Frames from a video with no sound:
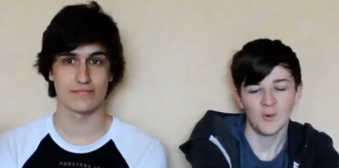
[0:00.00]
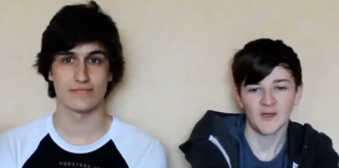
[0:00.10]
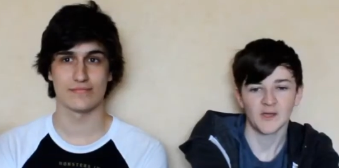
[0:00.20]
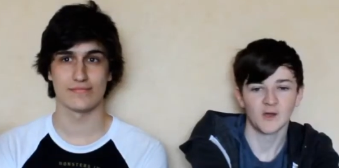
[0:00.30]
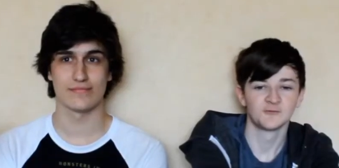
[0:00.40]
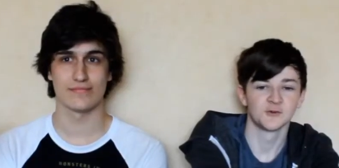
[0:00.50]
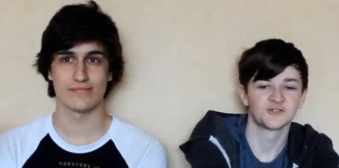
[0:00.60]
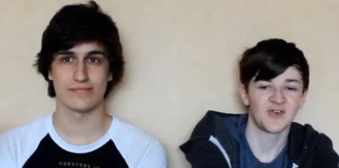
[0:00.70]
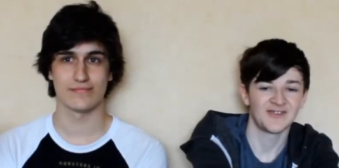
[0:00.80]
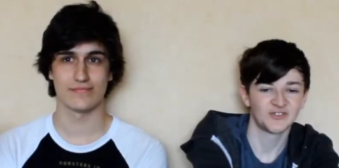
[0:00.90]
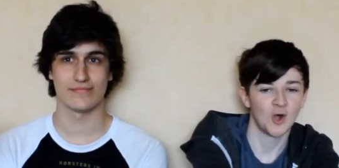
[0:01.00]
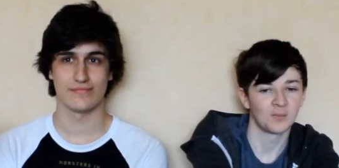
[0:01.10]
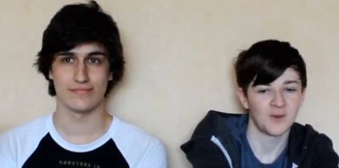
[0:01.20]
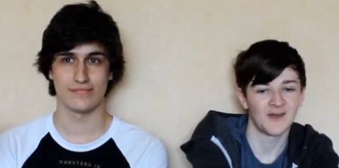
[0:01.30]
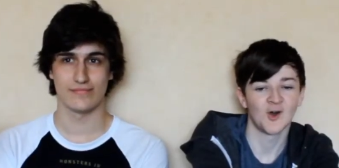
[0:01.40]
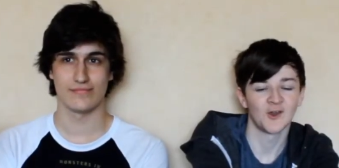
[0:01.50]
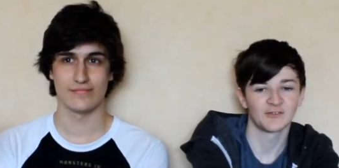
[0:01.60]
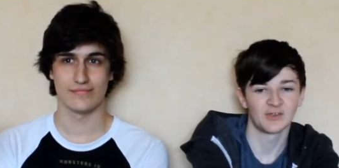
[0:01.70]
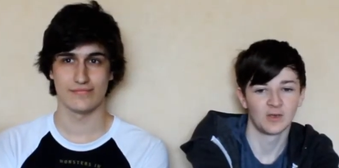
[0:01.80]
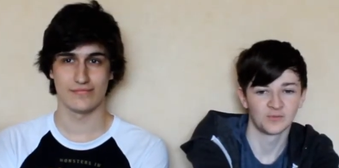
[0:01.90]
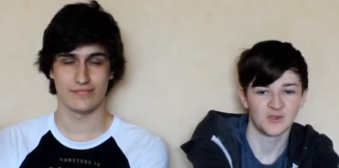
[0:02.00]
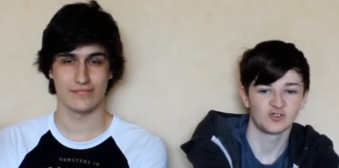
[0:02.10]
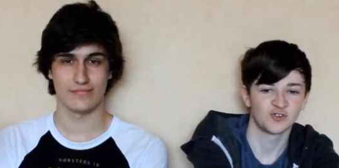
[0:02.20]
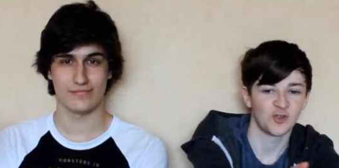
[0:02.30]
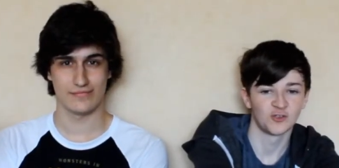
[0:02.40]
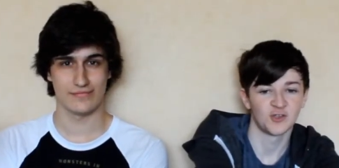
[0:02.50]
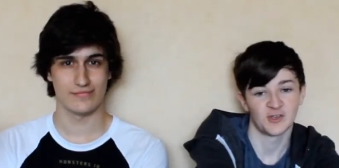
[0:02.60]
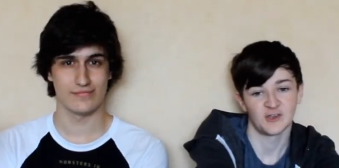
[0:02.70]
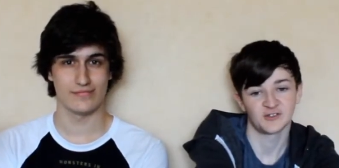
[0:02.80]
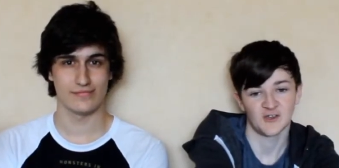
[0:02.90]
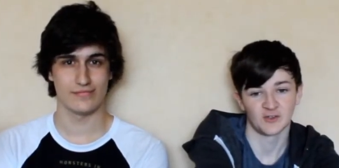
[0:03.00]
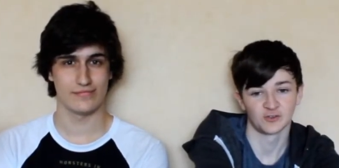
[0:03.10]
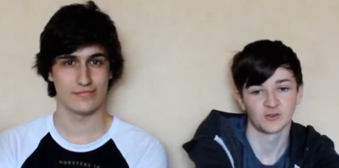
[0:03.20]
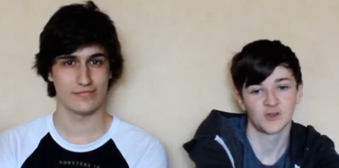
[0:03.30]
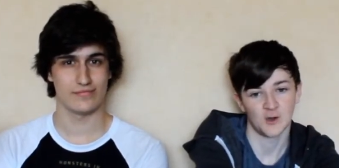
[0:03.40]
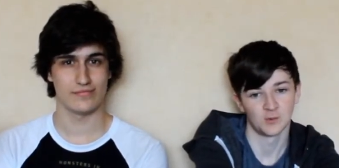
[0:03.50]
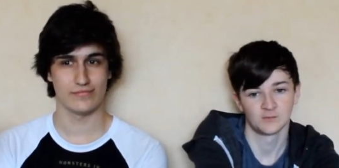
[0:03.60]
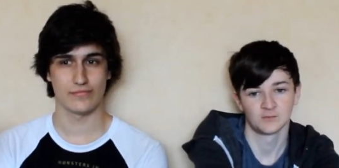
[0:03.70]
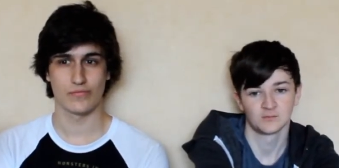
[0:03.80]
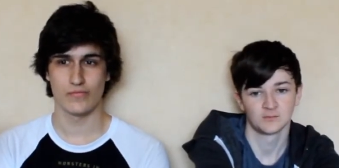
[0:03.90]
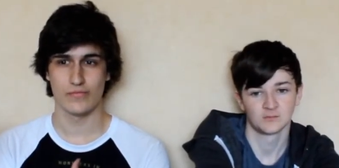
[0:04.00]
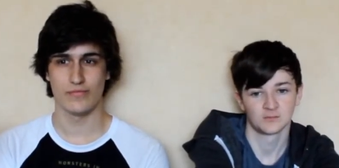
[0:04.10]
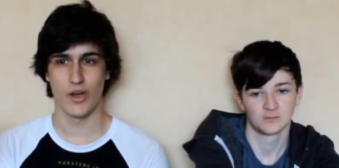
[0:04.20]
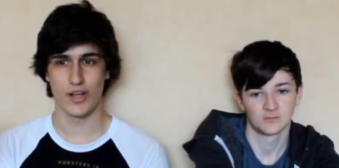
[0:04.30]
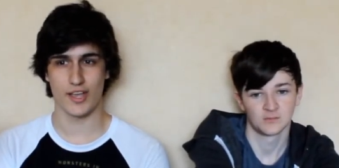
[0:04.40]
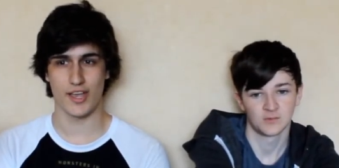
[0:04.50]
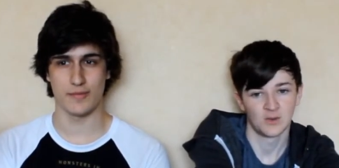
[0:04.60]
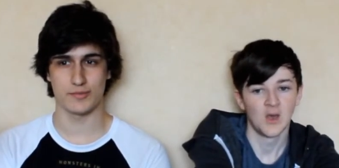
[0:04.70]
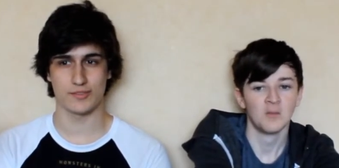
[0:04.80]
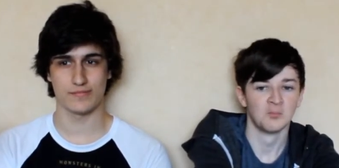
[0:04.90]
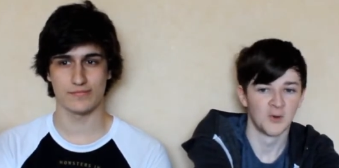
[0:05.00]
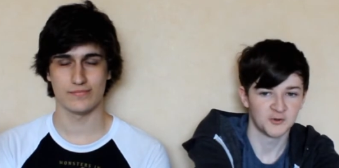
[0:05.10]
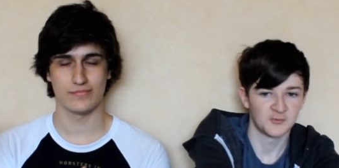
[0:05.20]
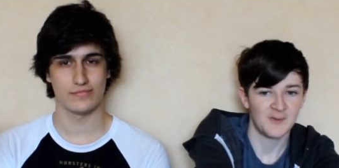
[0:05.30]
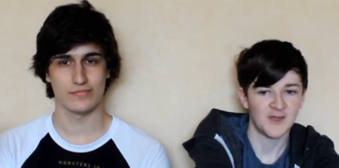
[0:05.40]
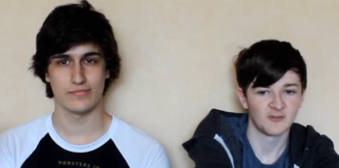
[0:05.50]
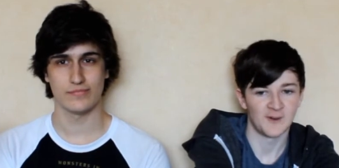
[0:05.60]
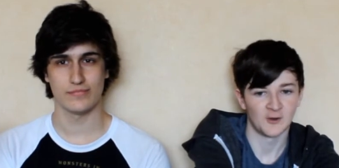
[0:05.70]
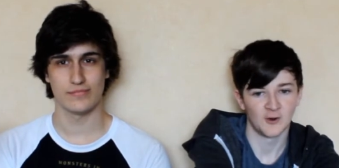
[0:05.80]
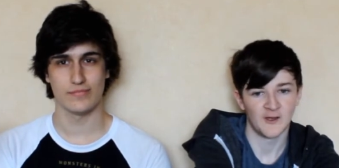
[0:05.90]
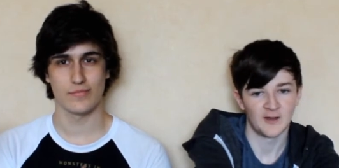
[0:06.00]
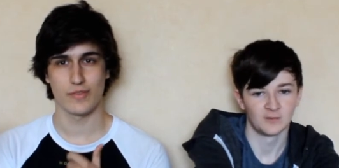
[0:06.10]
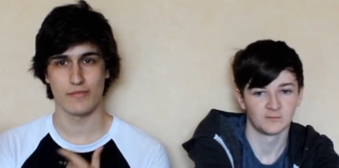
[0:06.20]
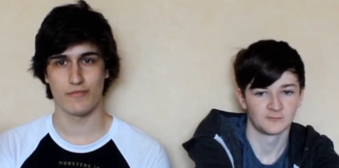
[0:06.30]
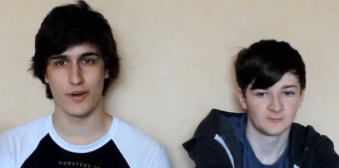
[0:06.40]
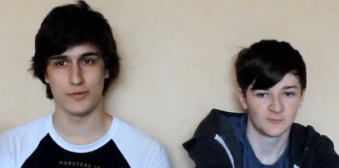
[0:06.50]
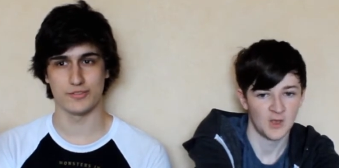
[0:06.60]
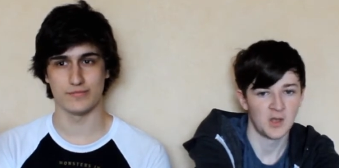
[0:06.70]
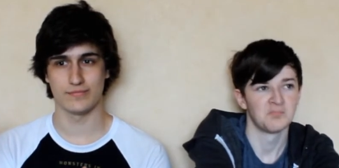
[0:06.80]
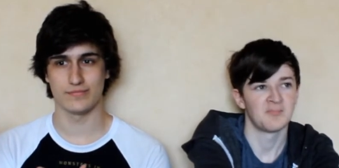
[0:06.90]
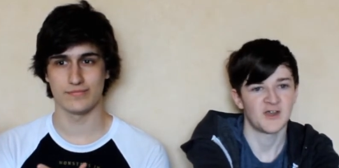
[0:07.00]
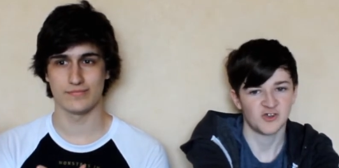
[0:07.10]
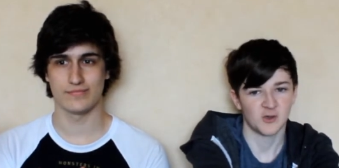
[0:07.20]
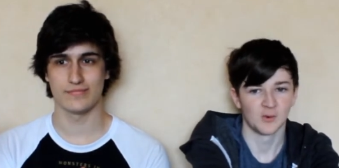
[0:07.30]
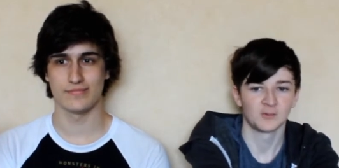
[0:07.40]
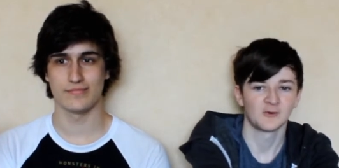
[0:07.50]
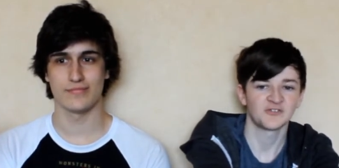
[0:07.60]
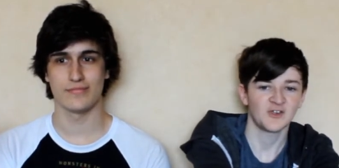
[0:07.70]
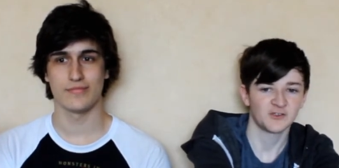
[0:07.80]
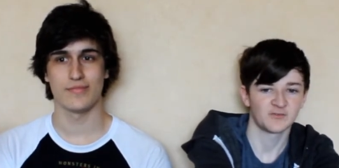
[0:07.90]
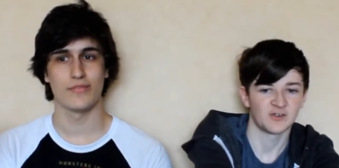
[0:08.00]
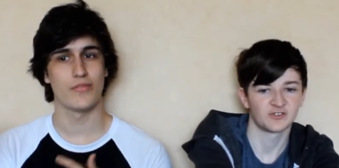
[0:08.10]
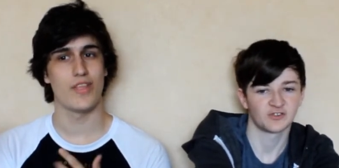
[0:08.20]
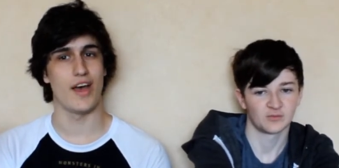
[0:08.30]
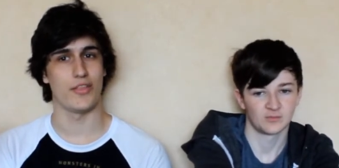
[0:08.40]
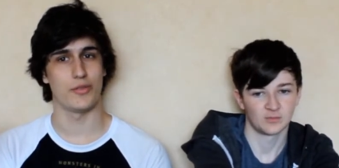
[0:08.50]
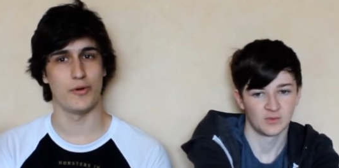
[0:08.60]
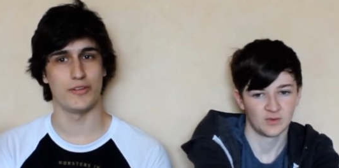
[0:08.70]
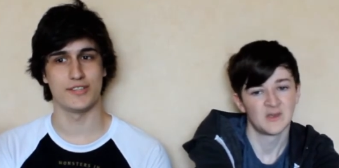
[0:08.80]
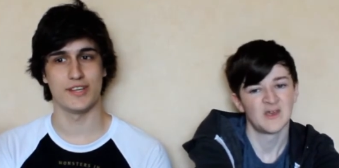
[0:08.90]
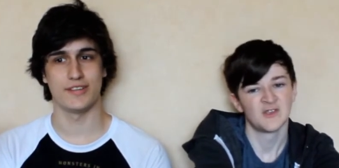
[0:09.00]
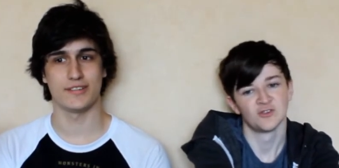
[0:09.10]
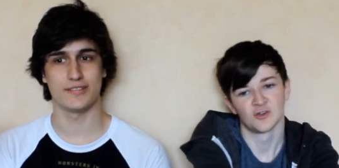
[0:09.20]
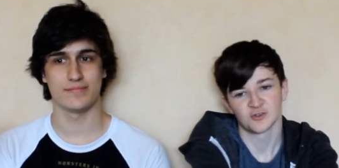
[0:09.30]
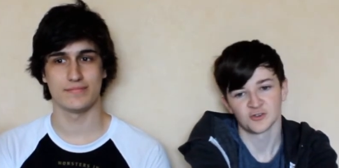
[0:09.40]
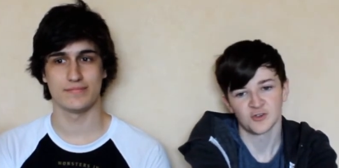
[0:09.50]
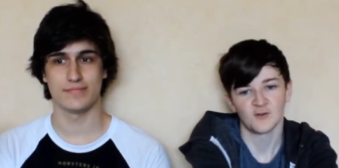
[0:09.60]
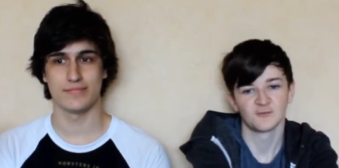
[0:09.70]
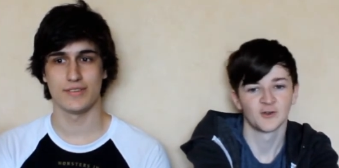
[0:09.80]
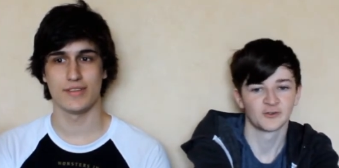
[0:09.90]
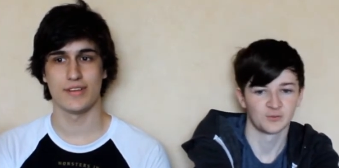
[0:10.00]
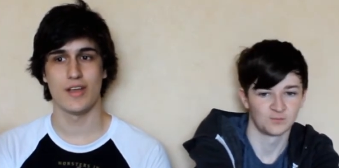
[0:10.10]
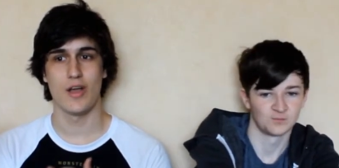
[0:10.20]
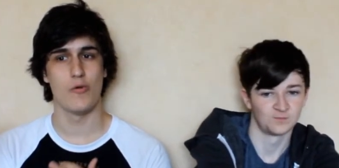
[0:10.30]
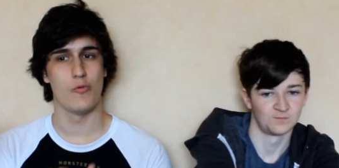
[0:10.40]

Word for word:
Speaker 1: We're going to go through 10 top iconic films in just under 30 seconds. Go. Hunger Games. Modern remake of Battle Royale. Frozen. Magic and women rights activists. At the World's End. Nose Hot Fuzz.